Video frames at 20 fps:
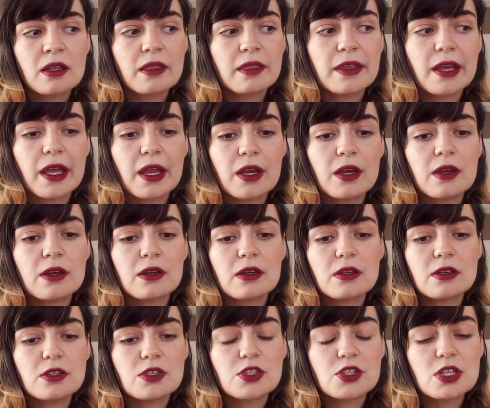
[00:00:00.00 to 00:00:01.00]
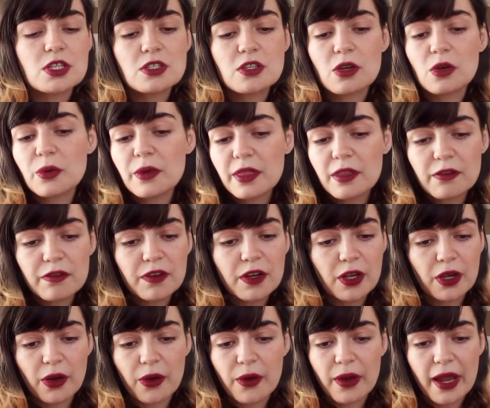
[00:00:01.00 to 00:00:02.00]
then just go with the
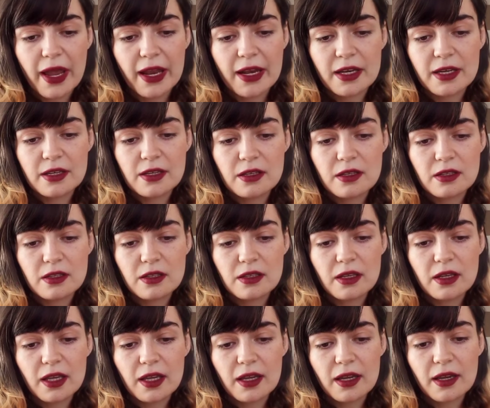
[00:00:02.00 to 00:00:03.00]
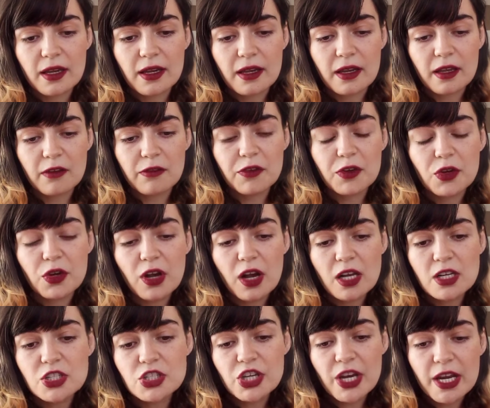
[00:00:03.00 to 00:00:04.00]
flow and if you can't
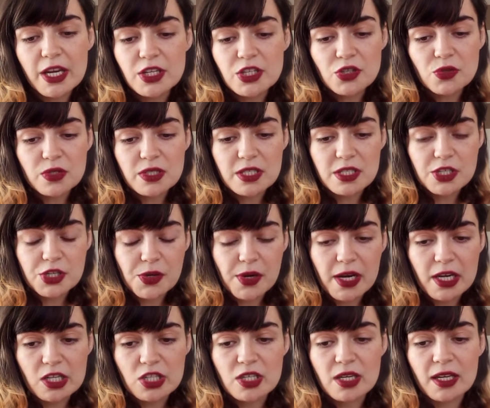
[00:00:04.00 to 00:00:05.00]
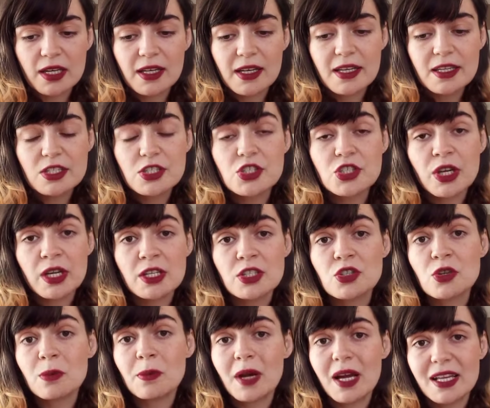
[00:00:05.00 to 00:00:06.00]
change your situation, at least change your
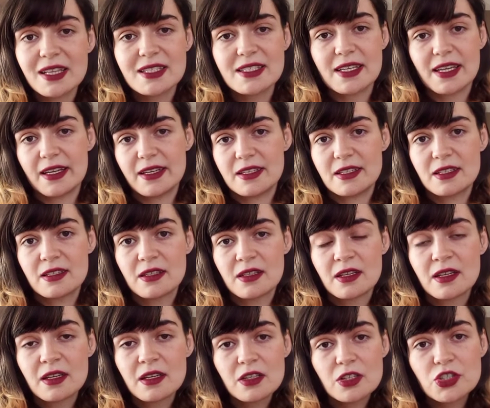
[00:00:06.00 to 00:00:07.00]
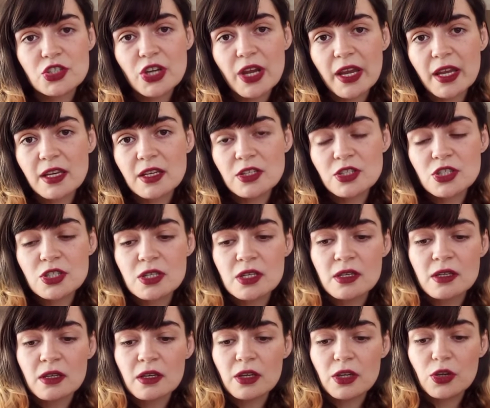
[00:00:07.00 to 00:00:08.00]
mindset. Change
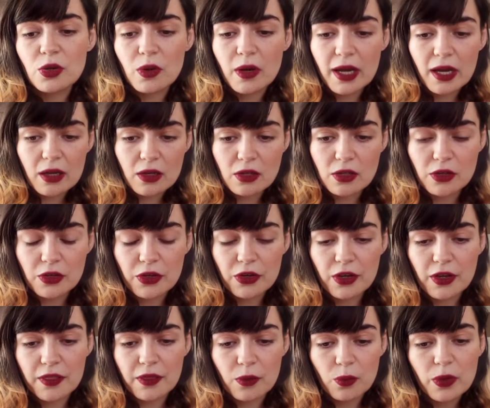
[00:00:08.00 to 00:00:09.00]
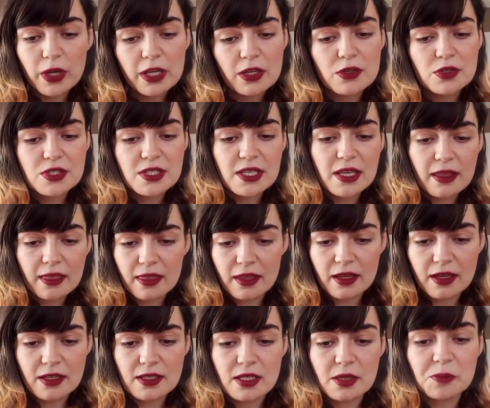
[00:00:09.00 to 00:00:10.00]
your outlook and the way you see
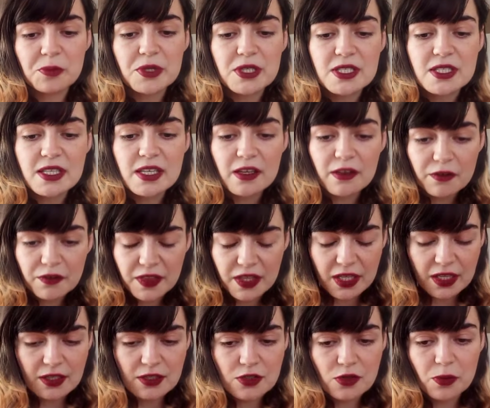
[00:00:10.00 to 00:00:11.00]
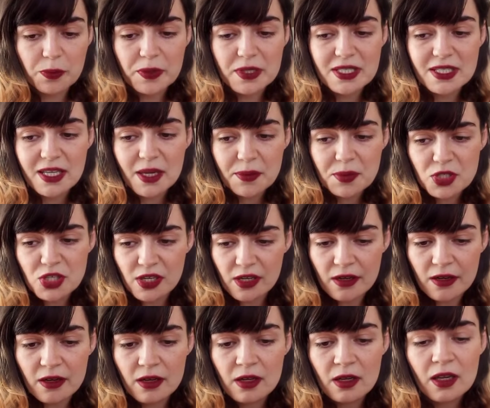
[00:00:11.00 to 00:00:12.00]
things and perceive things, your perception.
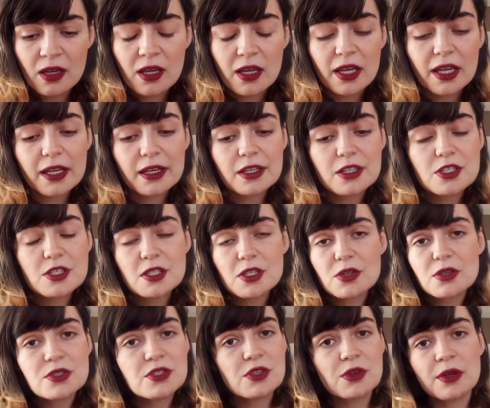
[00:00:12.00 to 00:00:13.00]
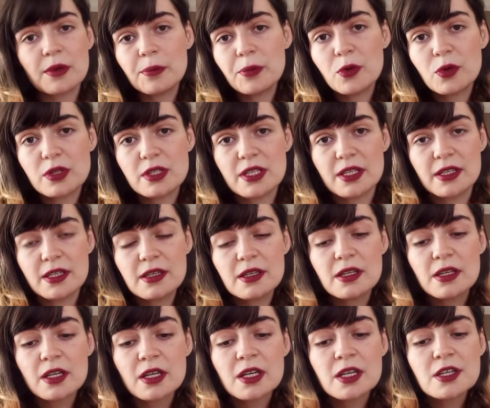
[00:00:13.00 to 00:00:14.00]
It is so, so important.
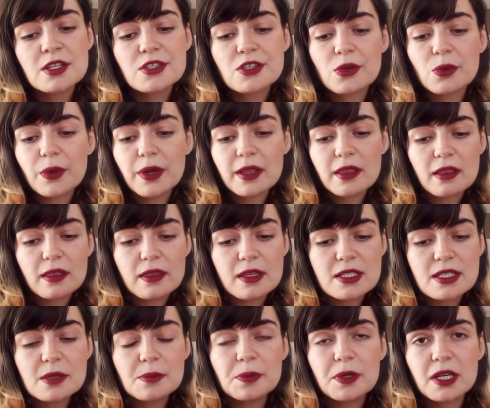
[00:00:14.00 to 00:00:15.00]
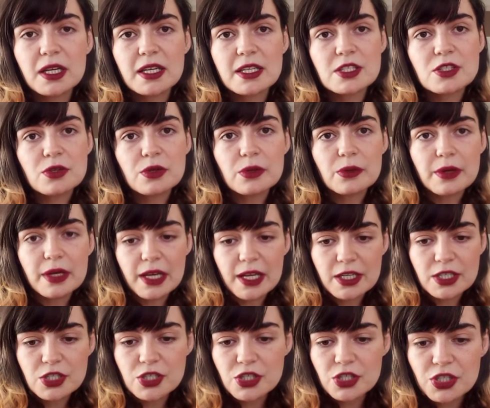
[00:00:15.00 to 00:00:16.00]
So, whether this applies to a
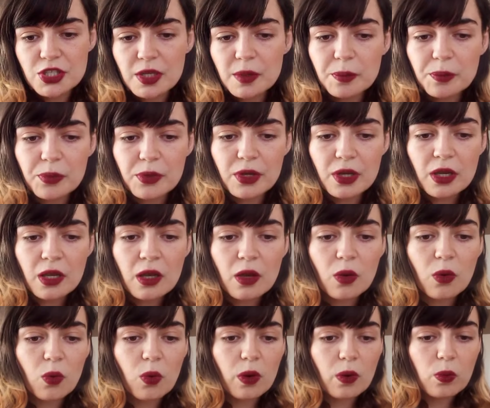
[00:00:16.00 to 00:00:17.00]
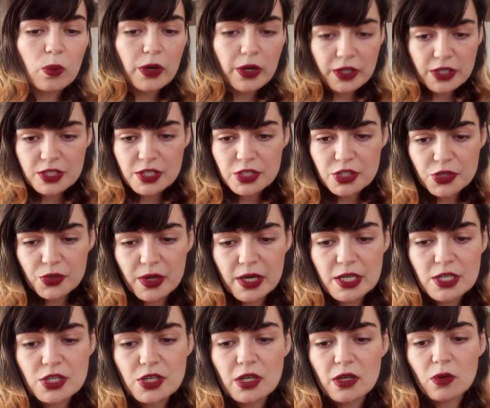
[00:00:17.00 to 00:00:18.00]
relationship or a work
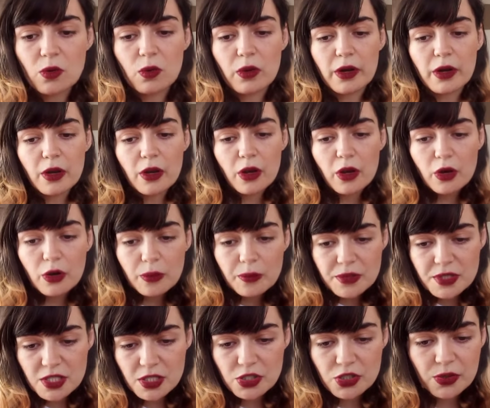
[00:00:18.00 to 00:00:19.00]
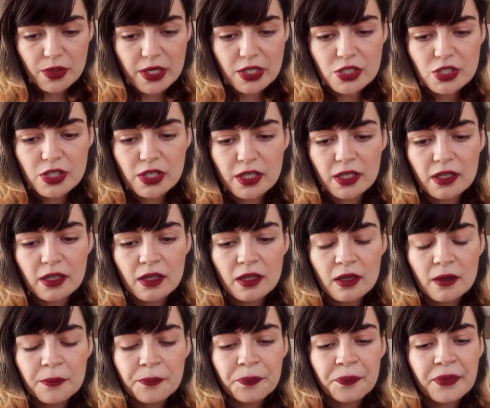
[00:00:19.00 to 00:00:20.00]
situation or a home situation,
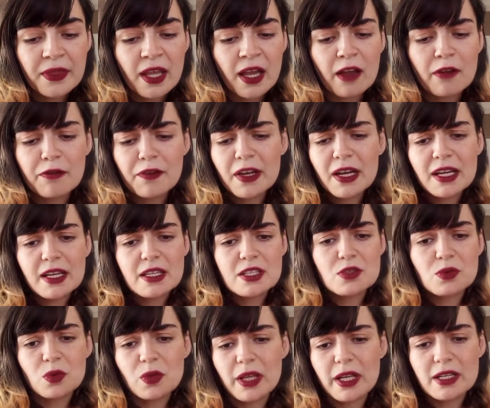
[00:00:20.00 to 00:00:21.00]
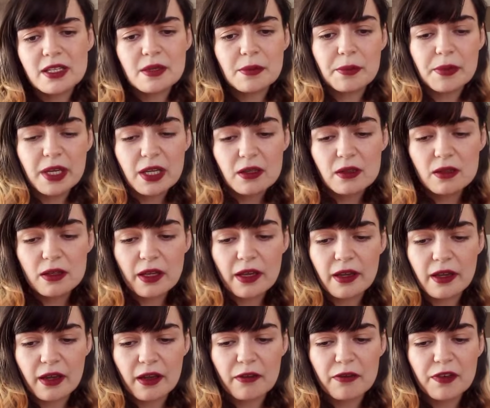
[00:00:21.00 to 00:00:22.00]
I feel like it's all intermingled here.
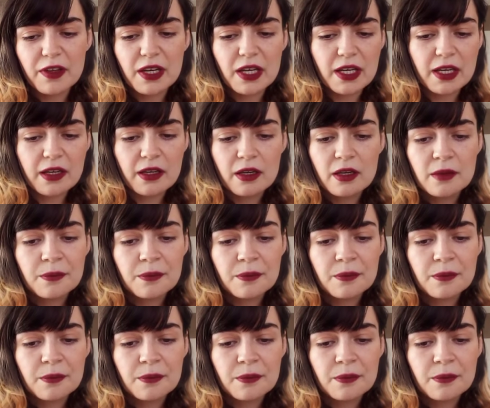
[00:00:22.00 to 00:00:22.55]
I feel like